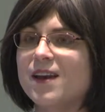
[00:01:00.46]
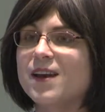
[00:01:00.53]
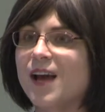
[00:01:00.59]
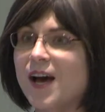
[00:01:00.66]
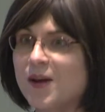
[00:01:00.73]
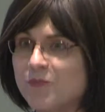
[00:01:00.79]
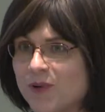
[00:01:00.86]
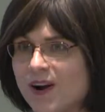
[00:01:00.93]

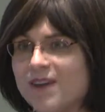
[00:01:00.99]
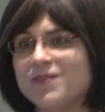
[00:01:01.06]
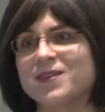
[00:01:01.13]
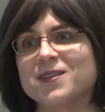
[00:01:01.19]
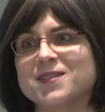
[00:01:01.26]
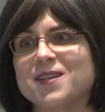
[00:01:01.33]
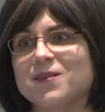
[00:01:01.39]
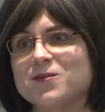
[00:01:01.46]

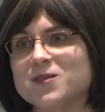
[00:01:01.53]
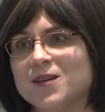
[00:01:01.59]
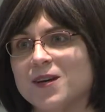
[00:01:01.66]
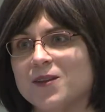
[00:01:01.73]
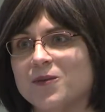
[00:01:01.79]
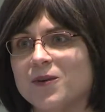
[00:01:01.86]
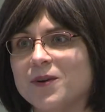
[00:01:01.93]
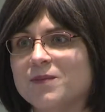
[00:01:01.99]
Nonprofits, that was the
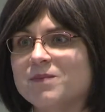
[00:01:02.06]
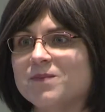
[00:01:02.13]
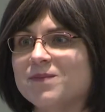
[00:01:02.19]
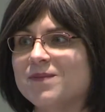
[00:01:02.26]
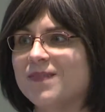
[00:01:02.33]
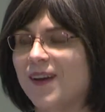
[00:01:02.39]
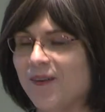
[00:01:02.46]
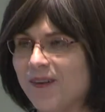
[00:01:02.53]
other one.
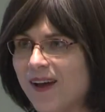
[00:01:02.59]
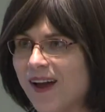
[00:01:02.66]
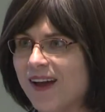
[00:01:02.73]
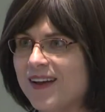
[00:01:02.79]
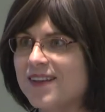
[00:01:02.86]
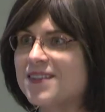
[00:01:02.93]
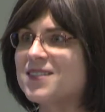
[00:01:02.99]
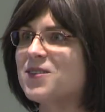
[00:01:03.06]
Okay,
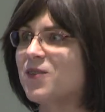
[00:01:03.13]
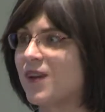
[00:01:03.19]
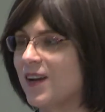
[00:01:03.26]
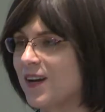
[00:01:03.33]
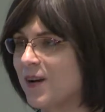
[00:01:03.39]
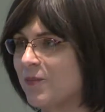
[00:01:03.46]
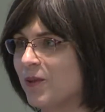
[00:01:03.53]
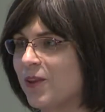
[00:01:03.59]
so we got a
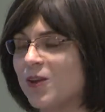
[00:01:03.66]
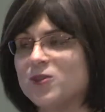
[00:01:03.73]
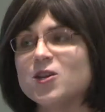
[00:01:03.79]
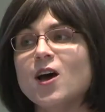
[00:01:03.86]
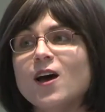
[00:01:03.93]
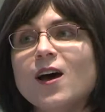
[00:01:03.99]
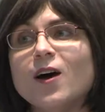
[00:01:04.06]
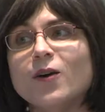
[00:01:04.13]
couple of those.
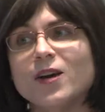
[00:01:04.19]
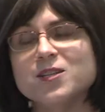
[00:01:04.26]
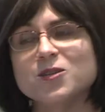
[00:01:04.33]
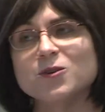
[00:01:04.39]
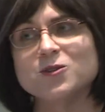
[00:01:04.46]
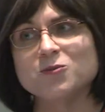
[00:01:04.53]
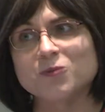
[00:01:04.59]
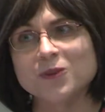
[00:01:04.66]
Okay, so
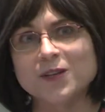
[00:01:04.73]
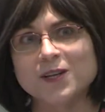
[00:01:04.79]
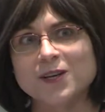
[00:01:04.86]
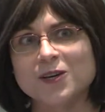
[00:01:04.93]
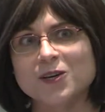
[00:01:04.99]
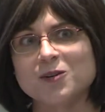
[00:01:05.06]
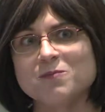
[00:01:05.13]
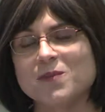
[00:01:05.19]
it's really a
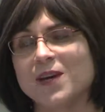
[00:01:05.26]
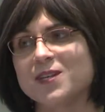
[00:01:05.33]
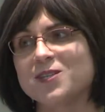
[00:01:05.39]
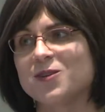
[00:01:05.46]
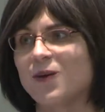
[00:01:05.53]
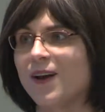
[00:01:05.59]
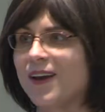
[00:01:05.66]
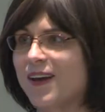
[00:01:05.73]
good mix,
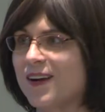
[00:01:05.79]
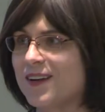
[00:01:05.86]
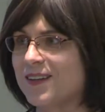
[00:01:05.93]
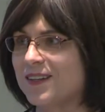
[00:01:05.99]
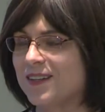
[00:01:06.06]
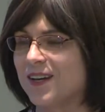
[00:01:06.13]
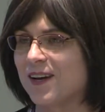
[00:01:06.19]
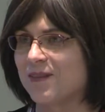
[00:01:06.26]
so I kind of
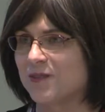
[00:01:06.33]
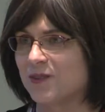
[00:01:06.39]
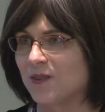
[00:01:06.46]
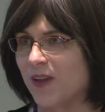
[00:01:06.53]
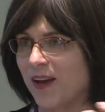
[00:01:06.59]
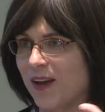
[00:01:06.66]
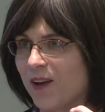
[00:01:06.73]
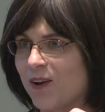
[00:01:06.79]
need to cover
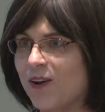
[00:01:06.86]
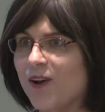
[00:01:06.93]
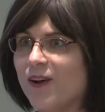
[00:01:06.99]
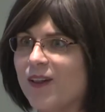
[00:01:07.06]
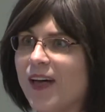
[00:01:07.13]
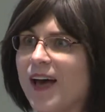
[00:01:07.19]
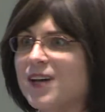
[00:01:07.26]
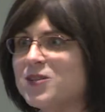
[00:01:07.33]
like
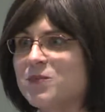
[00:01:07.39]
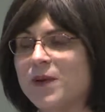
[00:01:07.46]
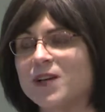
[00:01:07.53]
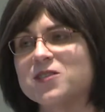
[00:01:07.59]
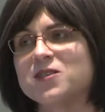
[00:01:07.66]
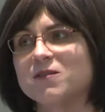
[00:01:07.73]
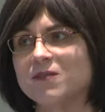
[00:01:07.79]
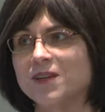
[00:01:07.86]
all
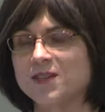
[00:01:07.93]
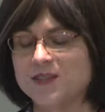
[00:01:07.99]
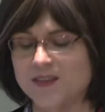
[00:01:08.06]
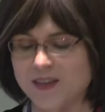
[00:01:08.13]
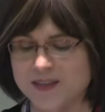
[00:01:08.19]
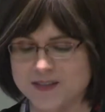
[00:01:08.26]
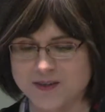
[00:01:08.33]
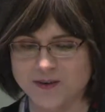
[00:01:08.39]
aspects of this, and
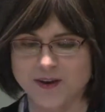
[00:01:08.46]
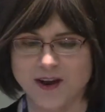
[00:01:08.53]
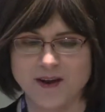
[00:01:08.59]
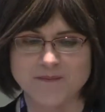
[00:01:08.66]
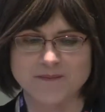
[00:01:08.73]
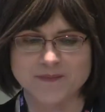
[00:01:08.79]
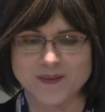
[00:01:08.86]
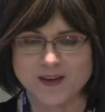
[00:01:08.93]
that's okay.
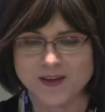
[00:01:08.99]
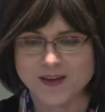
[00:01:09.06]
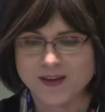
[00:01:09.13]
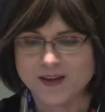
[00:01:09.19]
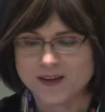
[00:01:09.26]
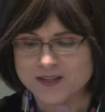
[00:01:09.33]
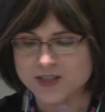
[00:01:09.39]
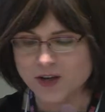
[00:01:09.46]

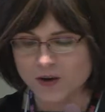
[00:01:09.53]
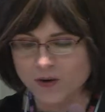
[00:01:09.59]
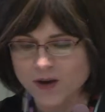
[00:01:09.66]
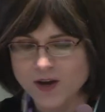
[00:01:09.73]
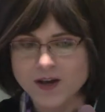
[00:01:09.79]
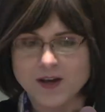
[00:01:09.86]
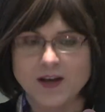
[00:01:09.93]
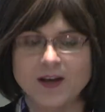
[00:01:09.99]
So,
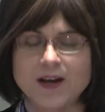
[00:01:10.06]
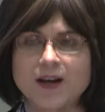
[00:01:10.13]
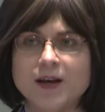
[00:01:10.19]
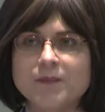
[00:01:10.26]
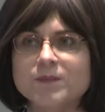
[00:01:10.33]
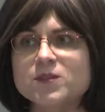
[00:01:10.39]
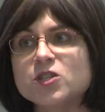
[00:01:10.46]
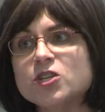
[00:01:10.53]

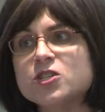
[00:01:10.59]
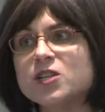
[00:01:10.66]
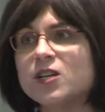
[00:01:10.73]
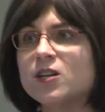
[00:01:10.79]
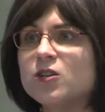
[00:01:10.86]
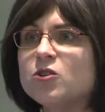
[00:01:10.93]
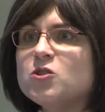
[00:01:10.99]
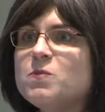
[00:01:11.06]
just to
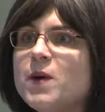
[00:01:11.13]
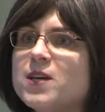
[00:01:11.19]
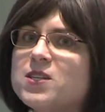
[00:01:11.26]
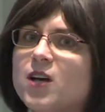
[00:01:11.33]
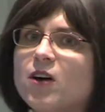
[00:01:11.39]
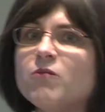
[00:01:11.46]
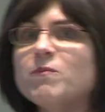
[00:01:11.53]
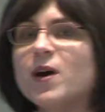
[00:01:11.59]
introduce
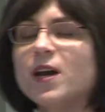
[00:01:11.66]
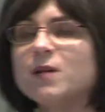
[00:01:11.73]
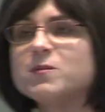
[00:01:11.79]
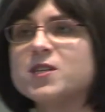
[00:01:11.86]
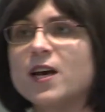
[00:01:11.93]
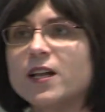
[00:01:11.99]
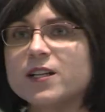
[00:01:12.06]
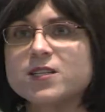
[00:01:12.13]
myself, my name
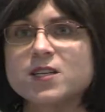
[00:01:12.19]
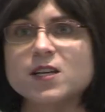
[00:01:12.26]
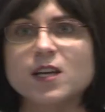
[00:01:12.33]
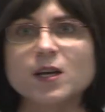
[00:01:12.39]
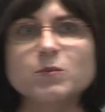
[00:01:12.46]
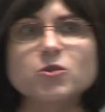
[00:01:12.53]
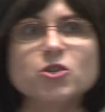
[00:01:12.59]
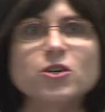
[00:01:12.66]
is Allison
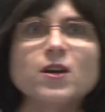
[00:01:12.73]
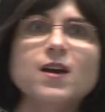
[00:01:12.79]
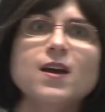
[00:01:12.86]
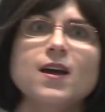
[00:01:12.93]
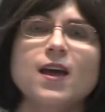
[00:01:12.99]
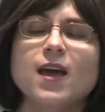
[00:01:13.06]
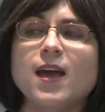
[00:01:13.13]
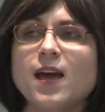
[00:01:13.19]
Heapsch,
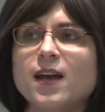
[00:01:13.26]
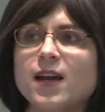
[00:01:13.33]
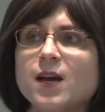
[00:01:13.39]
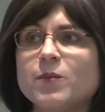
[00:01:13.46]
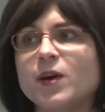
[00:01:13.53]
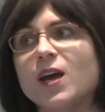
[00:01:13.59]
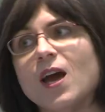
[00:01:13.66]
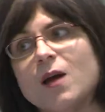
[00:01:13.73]
and
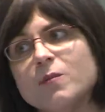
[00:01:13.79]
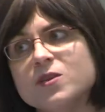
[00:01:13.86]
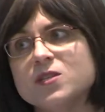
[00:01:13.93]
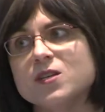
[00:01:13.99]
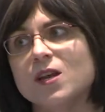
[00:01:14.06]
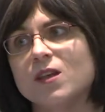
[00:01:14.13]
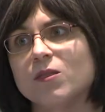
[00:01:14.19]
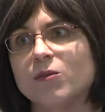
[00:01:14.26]
I'm a
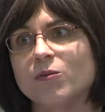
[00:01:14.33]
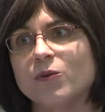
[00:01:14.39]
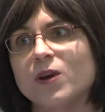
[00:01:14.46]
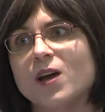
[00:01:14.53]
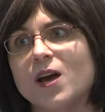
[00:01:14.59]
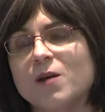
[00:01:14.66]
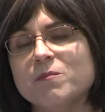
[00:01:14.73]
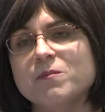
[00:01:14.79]
chemist at
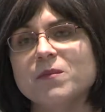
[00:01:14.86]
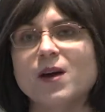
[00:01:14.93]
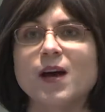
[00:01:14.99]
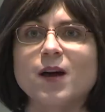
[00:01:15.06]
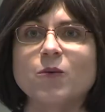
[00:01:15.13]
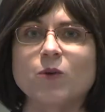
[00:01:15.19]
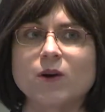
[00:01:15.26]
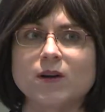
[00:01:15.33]
3M.
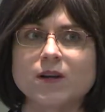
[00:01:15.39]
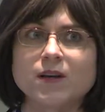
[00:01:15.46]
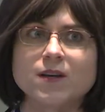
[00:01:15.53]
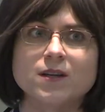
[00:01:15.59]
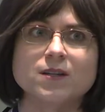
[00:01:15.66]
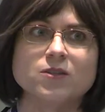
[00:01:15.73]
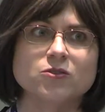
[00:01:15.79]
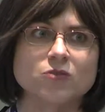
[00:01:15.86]
I work
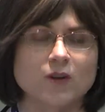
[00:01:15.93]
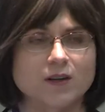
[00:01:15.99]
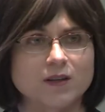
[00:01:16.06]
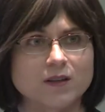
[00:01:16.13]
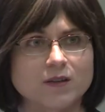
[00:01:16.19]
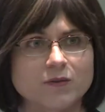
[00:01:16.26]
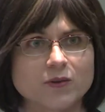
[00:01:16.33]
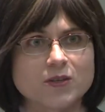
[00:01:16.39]
in drug
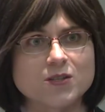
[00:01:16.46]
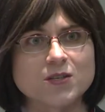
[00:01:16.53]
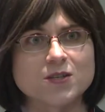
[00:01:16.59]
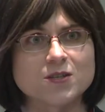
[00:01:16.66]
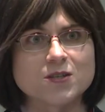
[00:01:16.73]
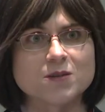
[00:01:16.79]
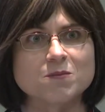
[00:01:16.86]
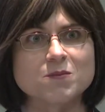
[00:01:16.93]
delivery
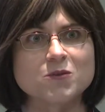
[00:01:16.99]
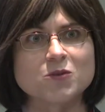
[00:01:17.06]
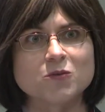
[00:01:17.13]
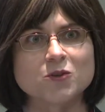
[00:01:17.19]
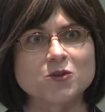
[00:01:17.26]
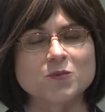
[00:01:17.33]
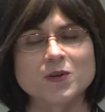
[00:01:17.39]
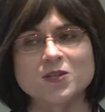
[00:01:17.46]
systems,
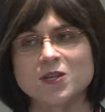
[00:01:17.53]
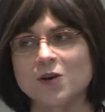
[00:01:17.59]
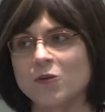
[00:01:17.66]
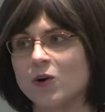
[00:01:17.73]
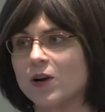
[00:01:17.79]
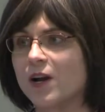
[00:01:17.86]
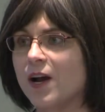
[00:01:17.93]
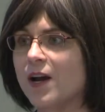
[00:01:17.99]
which means I
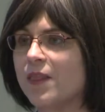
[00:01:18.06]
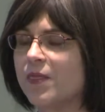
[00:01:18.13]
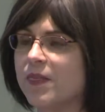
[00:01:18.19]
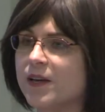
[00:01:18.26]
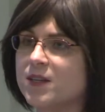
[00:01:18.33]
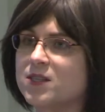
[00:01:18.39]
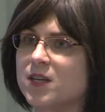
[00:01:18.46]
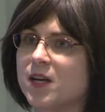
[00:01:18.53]
work on
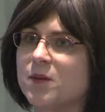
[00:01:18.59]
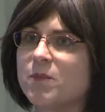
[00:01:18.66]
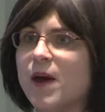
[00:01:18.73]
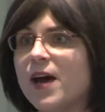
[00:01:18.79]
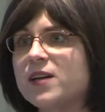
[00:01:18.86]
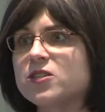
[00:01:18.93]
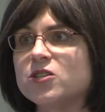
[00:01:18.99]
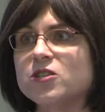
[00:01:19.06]
things like
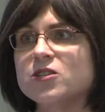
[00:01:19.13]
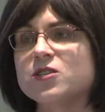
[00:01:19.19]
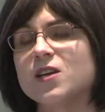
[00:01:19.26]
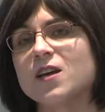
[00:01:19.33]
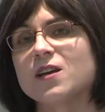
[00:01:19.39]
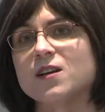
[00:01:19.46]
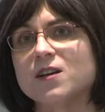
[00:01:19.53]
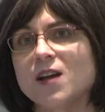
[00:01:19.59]
patches
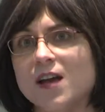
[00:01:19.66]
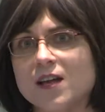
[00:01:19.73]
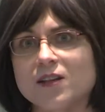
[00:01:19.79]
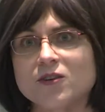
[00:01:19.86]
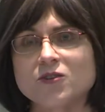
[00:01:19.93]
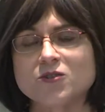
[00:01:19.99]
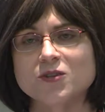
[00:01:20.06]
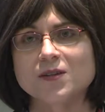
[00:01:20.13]
and
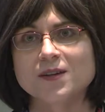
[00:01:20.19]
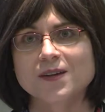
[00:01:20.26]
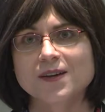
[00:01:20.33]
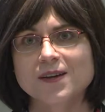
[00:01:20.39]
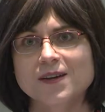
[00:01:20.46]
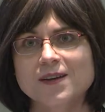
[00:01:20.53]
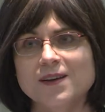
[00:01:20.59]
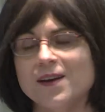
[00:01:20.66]
inhalers.
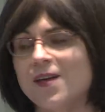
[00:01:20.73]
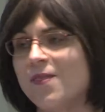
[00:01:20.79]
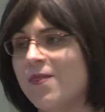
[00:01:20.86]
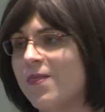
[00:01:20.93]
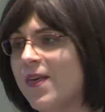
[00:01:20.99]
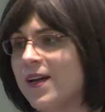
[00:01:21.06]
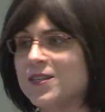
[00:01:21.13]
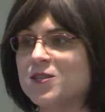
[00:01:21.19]
And
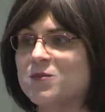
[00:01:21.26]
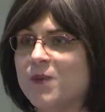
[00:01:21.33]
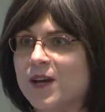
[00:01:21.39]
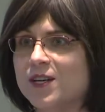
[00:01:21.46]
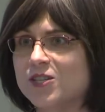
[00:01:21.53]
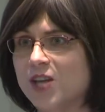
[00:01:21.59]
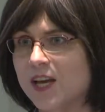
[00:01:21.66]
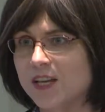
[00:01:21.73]
that's my
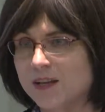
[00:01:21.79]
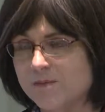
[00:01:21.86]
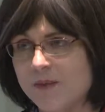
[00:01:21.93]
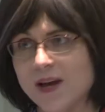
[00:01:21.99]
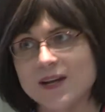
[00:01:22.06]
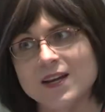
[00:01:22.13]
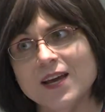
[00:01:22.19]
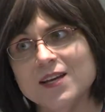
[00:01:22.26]

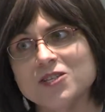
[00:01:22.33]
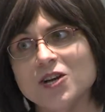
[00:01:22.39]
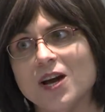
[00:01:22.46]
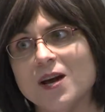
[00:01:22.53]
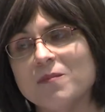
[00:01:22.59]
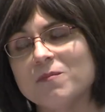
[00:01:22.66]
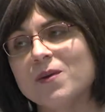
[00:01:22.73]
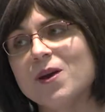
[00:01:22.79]
day
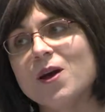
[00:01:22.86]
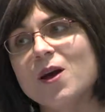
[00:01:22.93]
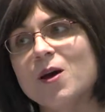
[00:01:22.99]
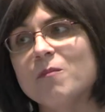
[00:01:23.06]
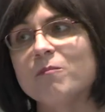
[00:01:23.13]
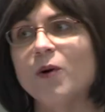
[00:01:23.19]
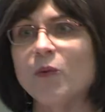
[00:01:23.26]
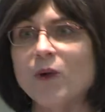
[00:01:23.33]
job.
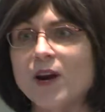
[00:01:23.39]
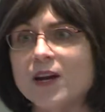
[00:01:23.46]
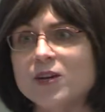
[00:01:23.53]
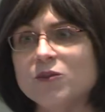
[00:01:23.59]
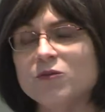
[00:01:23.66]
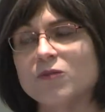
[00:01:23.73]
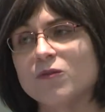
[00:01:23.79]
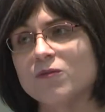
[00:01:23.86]
But what I
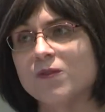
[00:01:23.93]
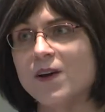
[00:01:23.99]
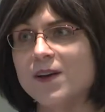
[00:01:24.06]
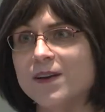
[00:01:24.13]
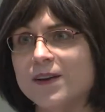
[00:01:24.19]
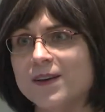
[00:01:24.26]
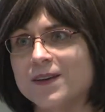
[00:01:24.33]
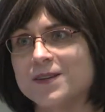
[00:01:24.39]
do for
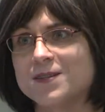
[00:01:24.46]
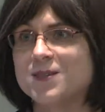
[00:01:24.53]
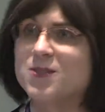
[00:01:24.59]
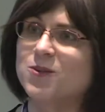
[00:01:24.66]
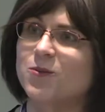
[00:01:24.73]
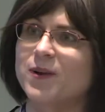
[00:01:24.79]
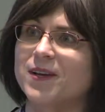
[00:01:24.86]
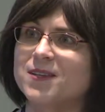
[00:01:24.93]
fun is
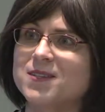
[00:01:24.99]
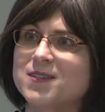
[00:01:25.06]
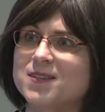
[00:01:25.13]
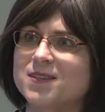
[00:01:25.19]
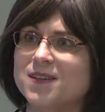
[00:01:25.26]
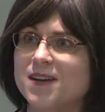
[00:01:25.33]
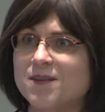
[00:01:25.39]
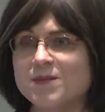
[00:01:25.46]

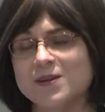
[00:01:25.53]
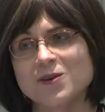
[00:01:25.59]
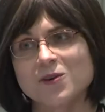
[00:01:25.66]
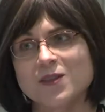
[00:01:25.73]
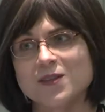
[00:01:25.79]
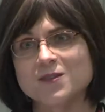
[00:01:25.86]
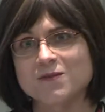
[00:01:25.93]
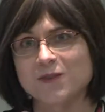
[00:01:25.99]
twist, and I've been
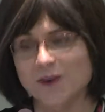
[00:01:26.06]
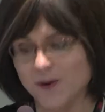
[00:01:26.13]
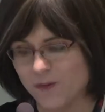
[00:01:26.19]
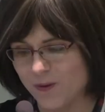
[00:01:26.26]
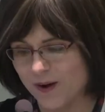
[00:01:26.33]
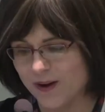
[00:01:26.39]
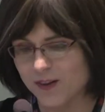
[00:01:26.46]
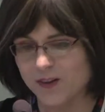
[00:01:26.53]
doing this for
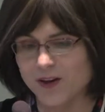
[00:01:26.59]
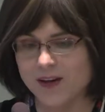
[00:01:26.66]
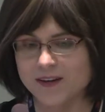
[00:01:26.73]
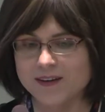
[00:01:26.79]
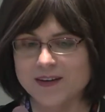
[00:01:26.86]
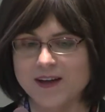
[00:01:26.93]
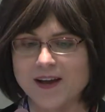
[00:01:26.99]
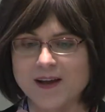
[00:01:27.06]
quite a long
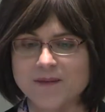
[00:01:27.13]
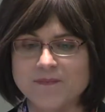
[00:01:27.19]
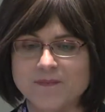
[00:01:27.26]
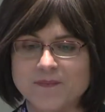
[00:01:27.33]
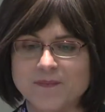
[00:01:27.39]
time.